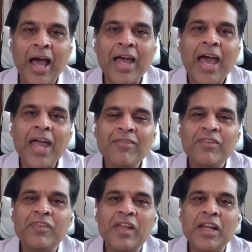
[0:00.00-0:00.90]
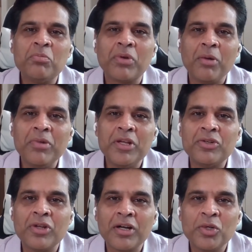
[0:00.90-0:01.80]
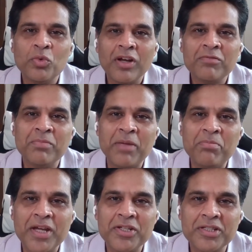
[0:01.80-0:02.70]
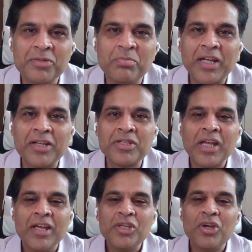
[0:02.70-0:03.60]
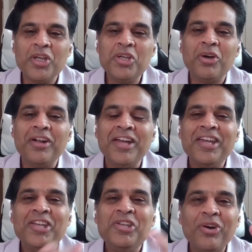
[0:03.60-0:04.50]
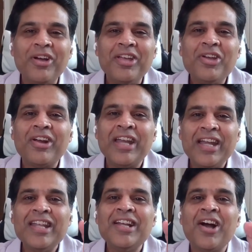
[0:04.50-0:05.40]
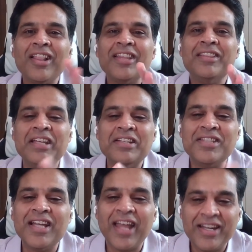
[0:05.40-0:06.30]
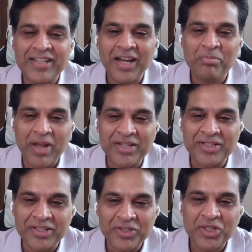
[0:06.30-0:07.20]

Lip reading: I have a feeling probably you talked to one of my patients because you're hitting all the things that I tell patients.